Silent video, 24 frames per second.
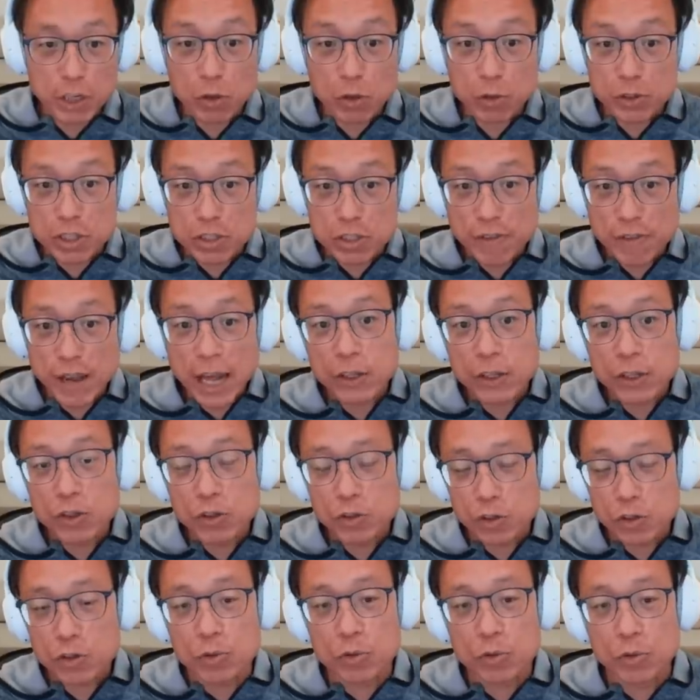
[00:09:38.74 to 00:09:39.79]
and all this value
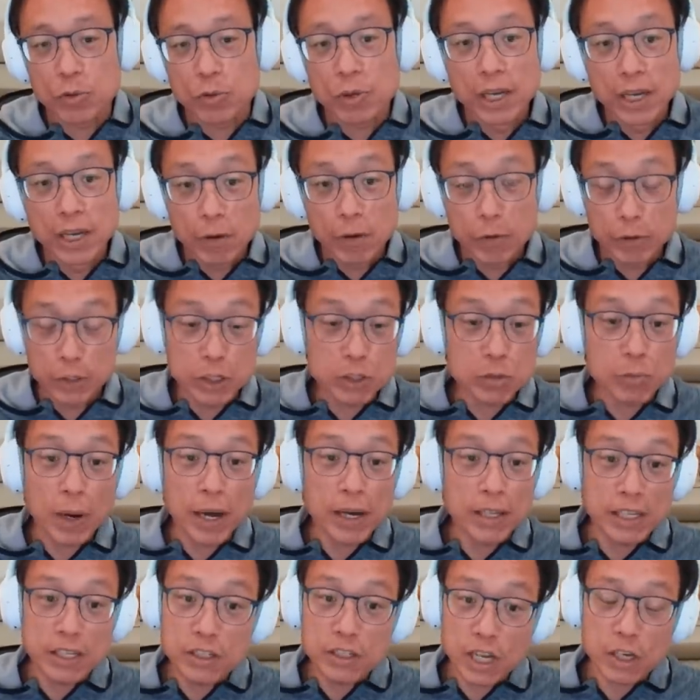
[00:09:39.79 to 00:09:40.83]
accrue, which is why
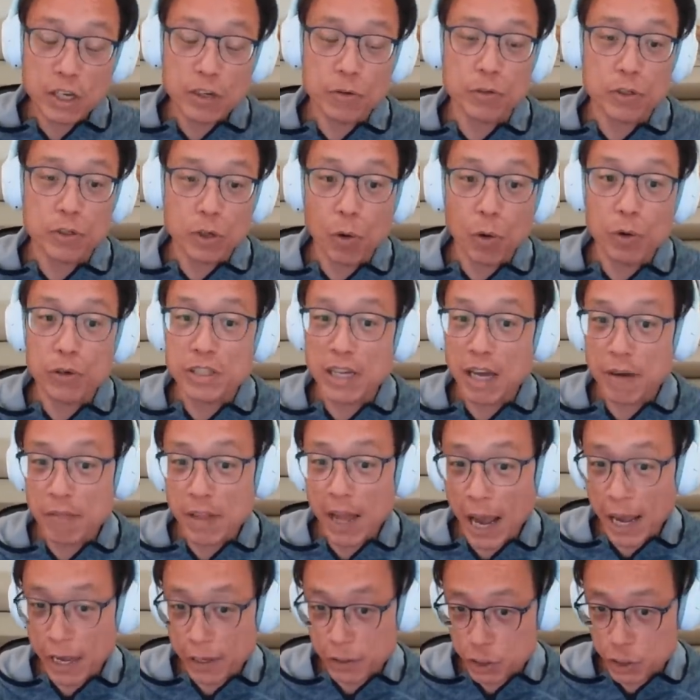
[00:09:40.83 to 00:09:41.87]
these countries always have the
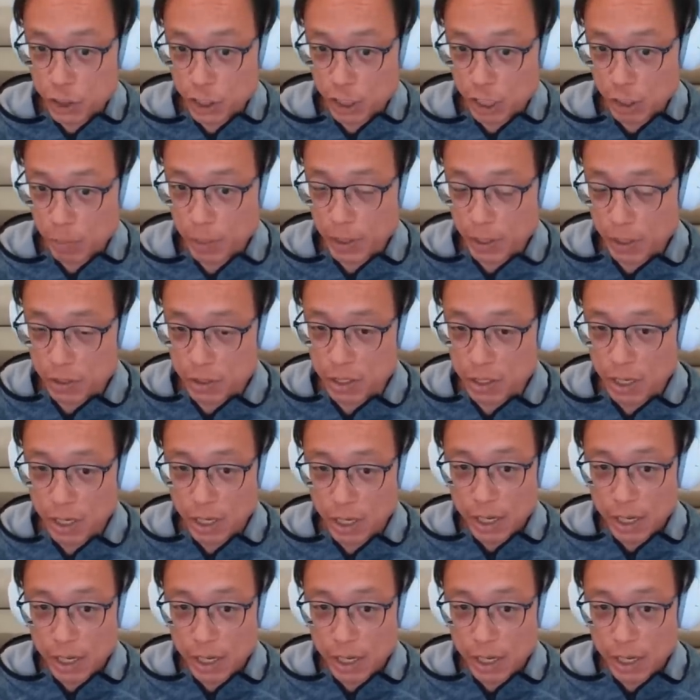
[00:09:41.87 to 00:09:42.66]
highest GDPs.